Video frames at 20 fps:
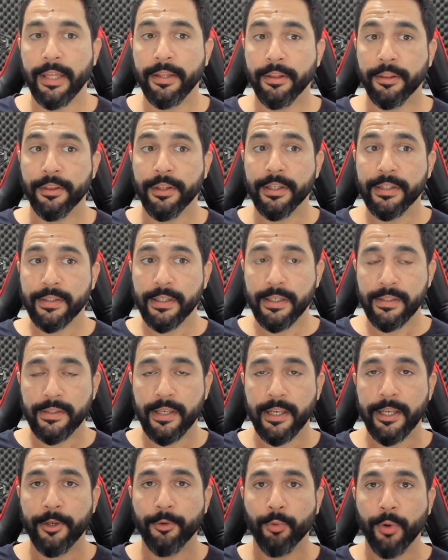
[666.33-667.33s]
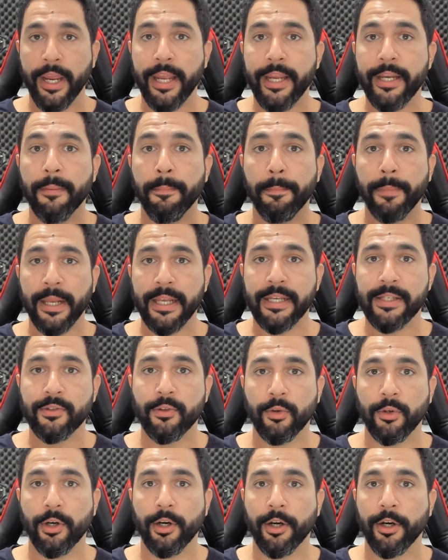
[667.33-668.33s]
and this is a great place
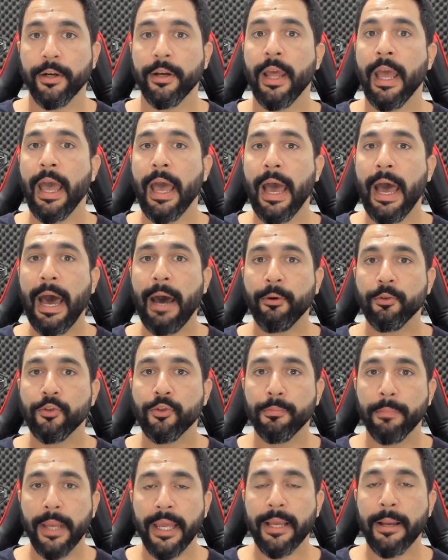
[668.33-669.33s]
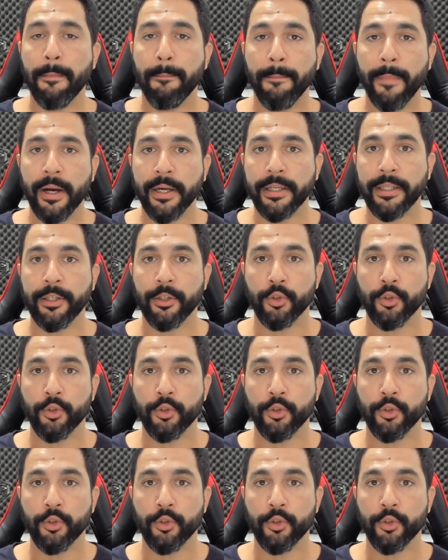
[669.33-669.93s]
to learn how to make money